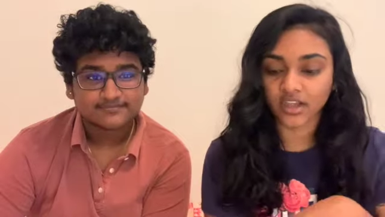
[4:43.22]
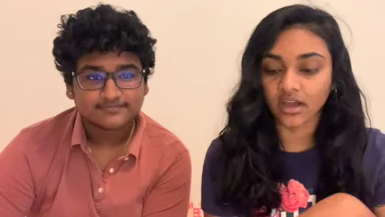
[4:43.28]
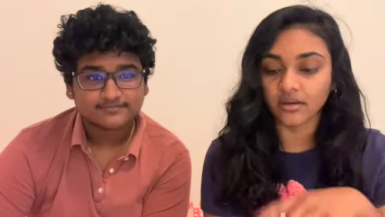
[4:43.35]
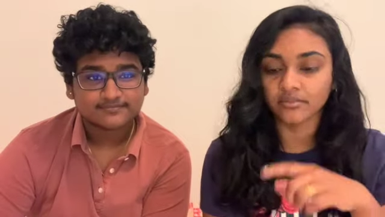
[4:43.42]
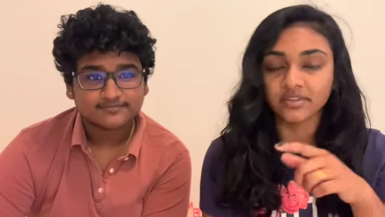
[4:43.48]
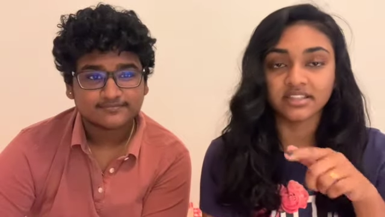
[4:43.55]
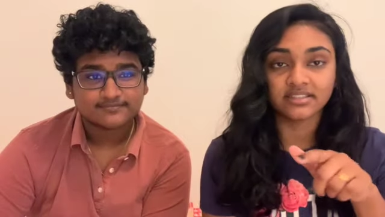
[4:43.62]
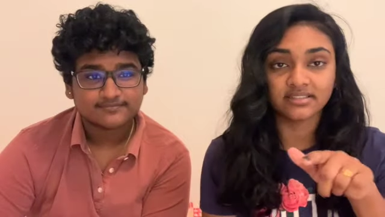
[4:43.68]

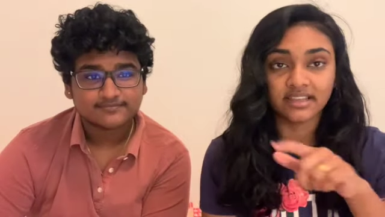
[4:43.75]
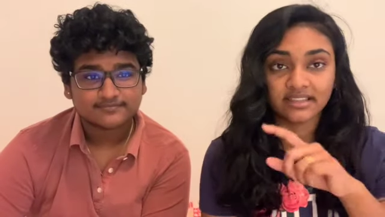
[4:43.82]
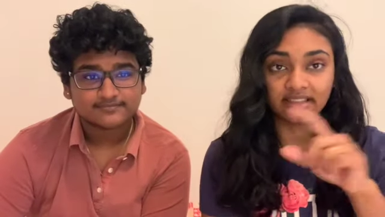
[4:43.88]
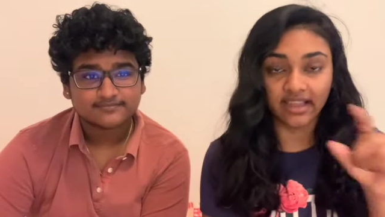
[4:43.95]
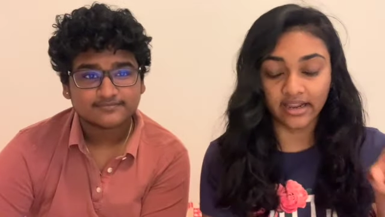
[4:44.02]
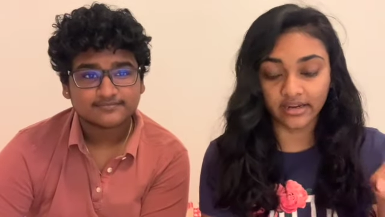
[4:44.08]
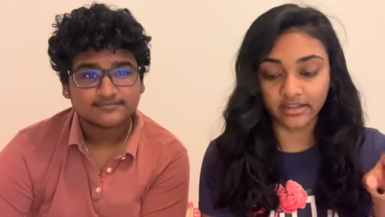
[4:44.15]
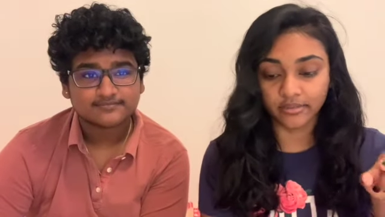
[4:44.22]
Speaker 1: um, this is at
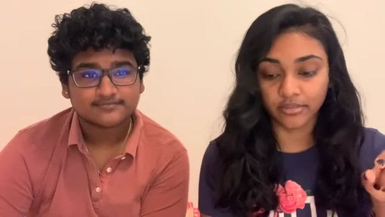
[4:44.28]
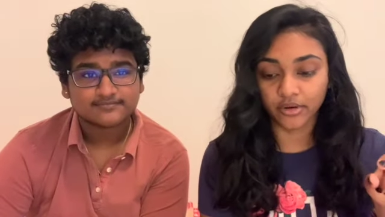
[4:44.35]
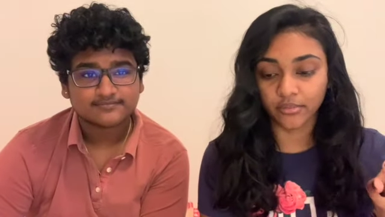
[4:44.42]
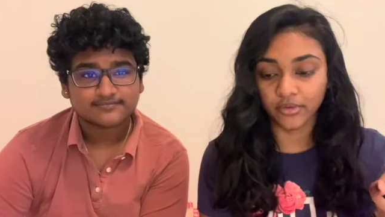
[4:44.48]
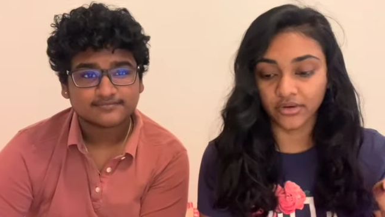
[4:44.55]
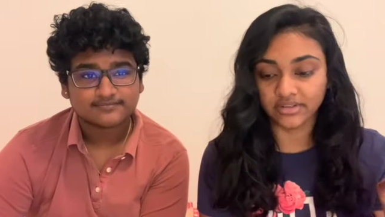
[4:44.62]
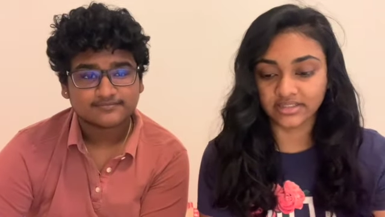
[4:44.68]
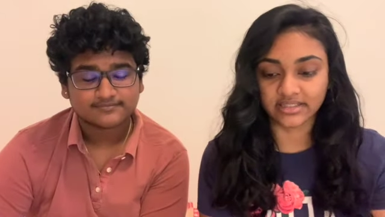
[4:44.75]
the end of the
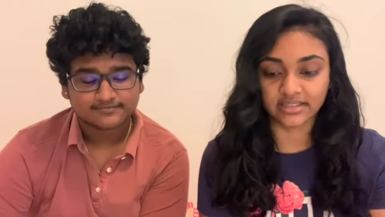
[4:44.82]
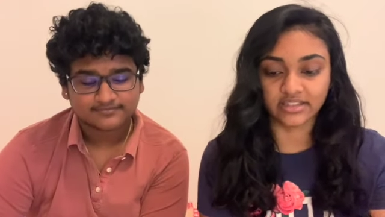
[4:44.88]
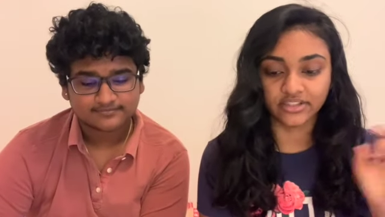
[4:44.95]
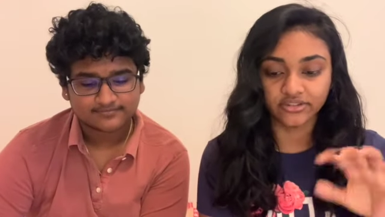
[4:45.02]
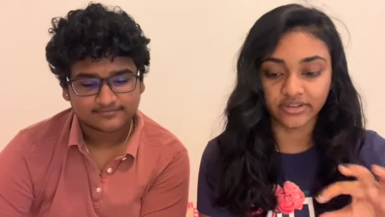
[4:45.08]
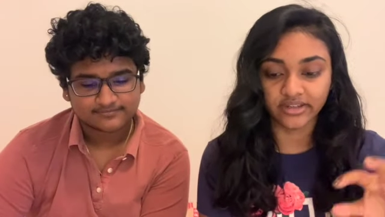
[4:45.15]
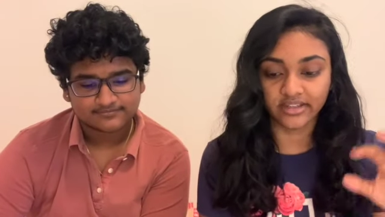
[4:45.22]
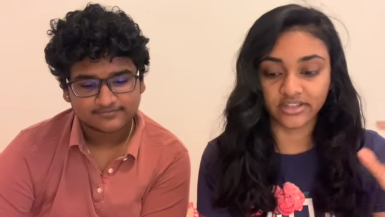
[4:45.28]
promo, it said the
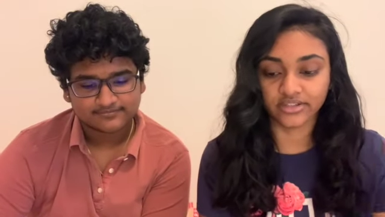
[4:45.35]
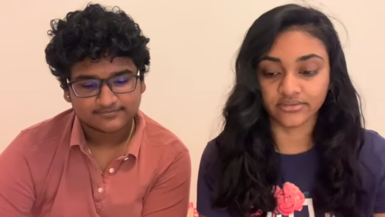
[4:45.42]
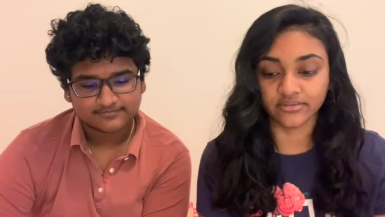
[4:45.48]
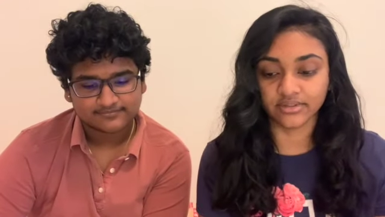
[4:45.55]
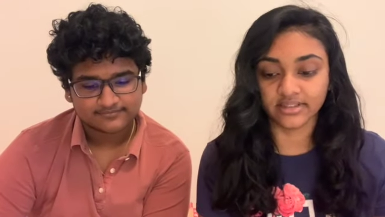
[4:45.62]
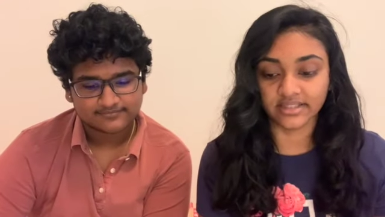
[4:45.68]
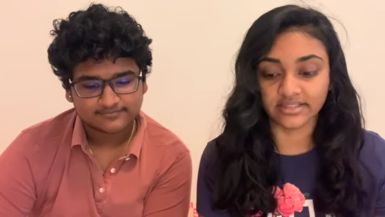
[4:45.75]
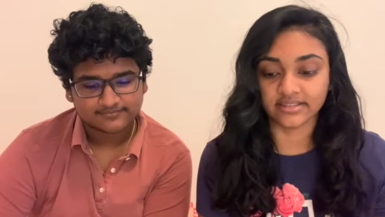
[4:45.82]
trailer is
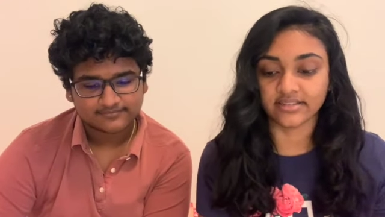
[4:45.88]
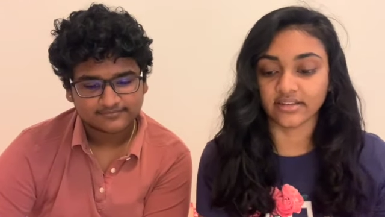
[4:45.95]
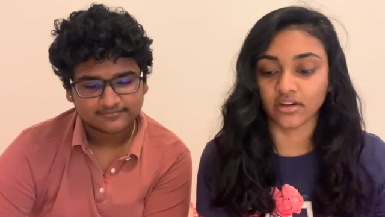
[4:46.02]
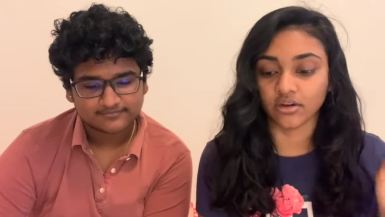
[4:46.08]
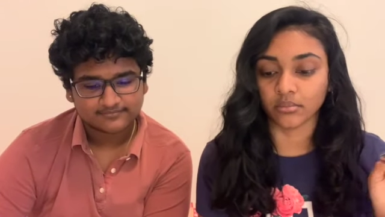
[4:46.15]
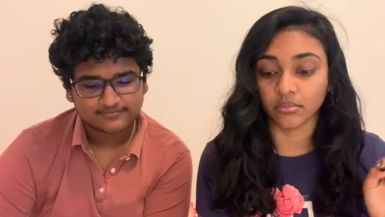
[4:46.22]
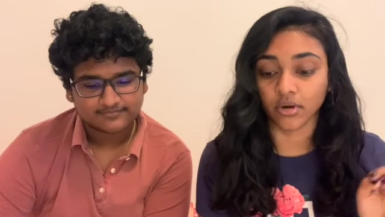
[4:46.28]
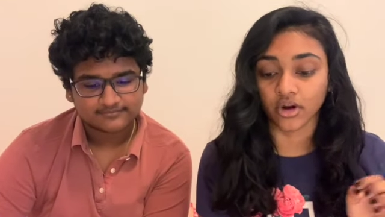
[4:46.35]
releasing
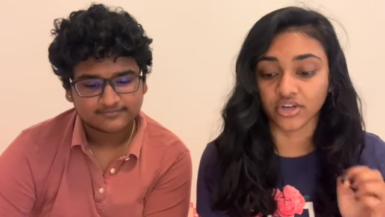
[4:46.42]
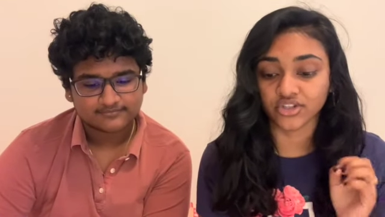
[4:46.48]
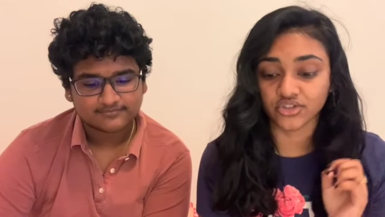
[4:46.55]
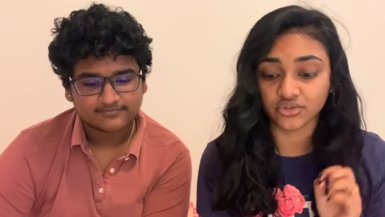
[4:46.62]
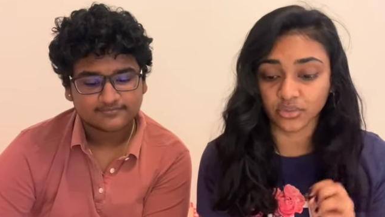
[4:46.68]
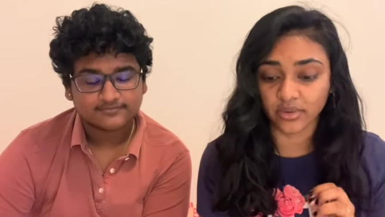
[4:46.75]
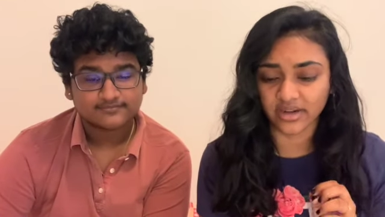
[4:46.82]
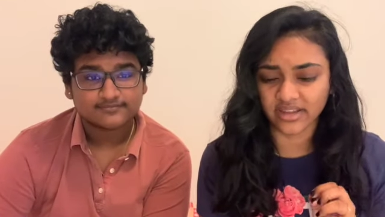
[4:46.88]
on
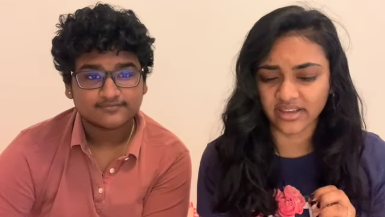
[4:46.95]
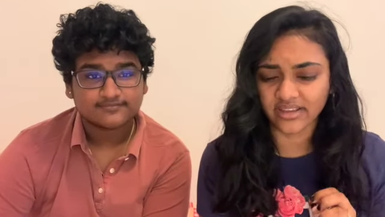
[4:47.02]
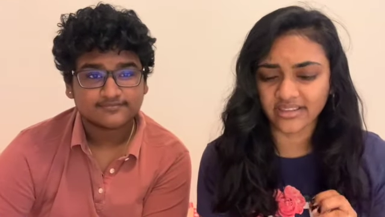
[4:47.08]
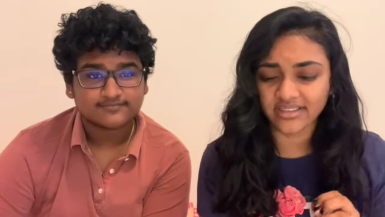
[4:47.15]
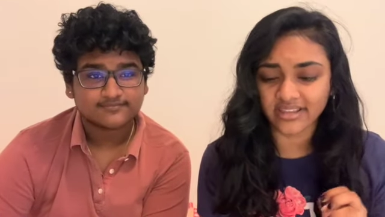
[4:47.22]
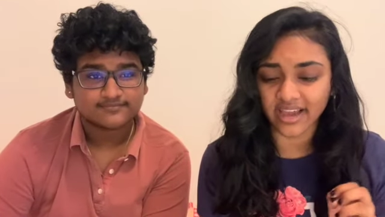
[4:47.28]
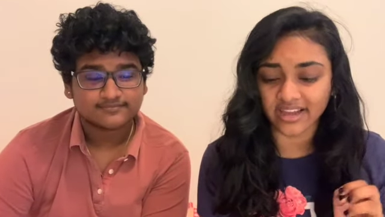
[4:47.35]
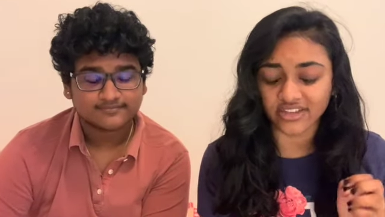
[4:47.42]
March 20th
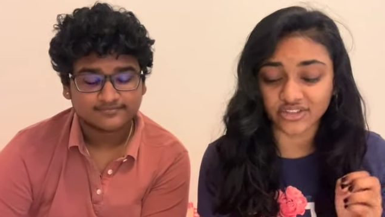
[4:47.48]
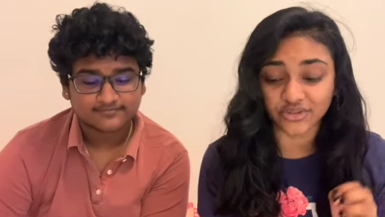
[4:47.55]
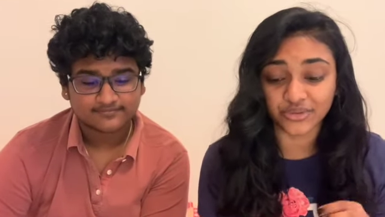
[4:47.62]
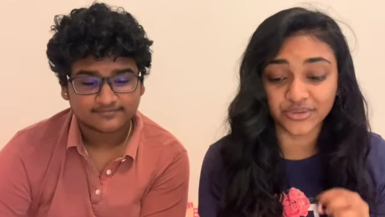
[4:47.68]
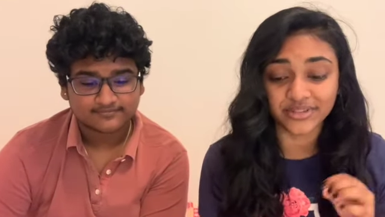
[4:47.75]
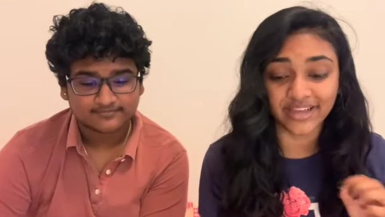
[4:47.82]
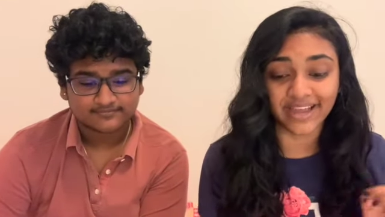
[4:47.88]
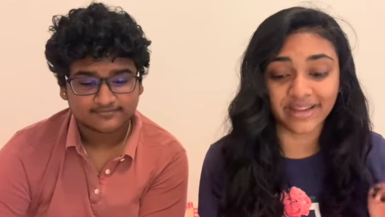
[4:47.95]
at
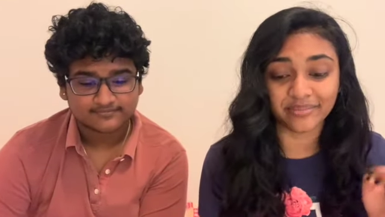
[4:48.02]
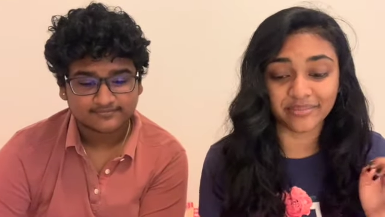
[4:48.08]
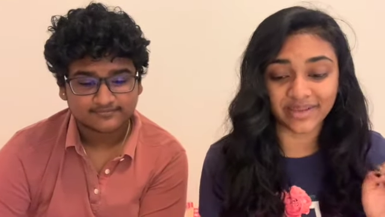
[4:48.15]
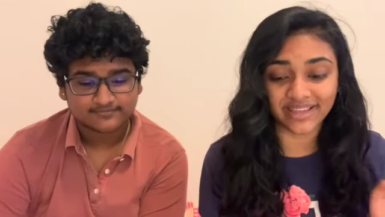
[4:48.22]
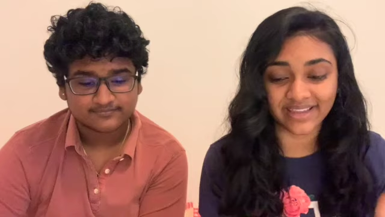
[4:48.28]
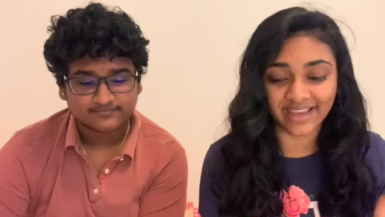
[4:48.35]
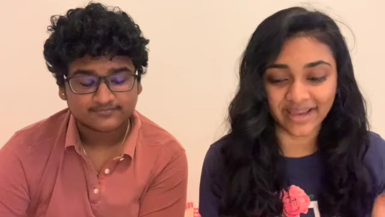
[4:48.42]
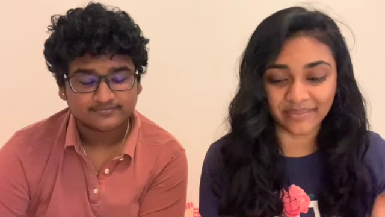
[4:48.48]
2.10
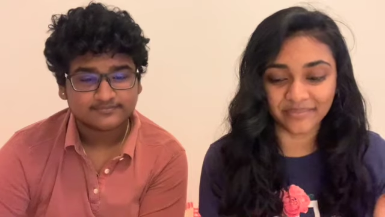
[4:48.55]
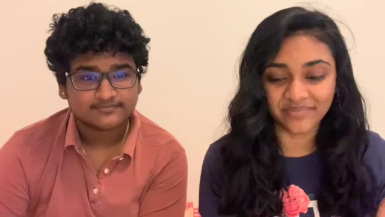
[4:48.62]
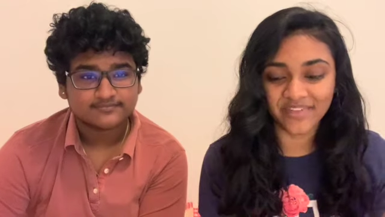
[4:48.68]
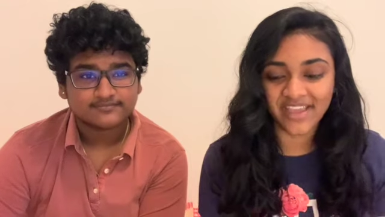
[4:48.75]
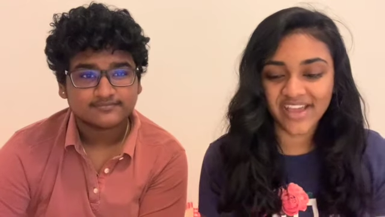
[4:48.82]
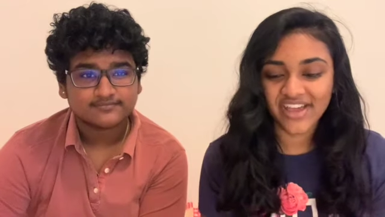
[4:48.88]
p.m.